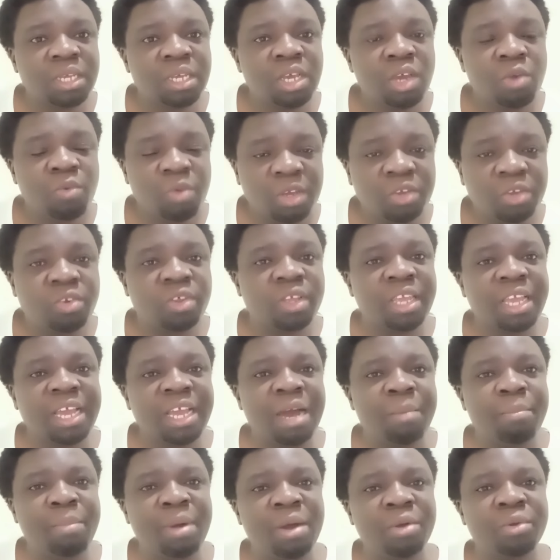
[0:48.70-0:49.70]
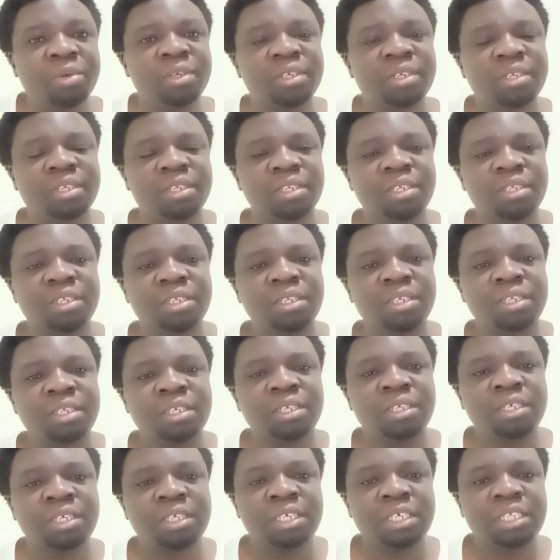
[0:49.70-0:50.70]
we are talking about
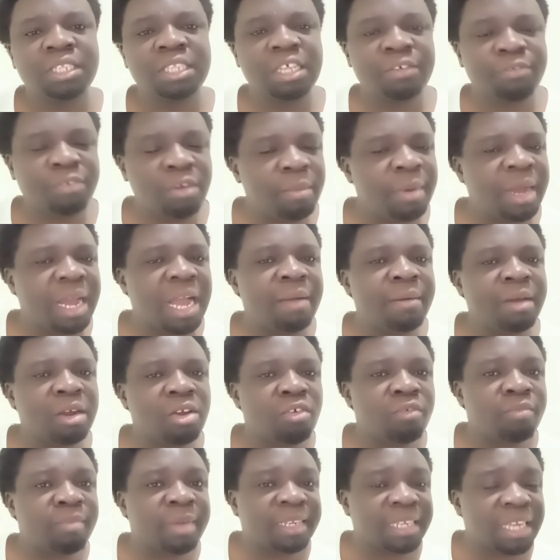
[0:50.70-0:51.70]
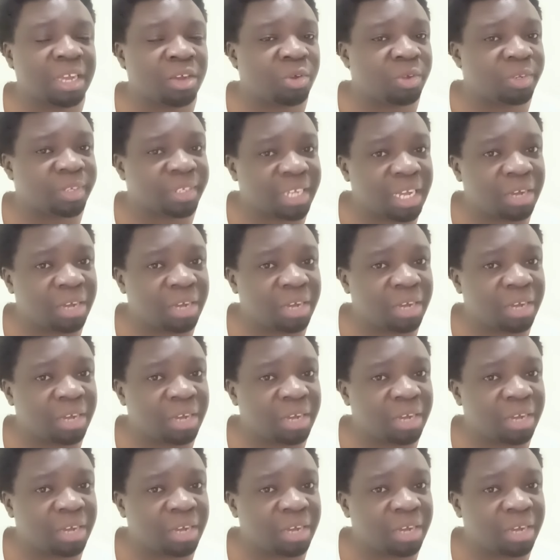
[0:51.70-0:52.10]
the former governor of Machakos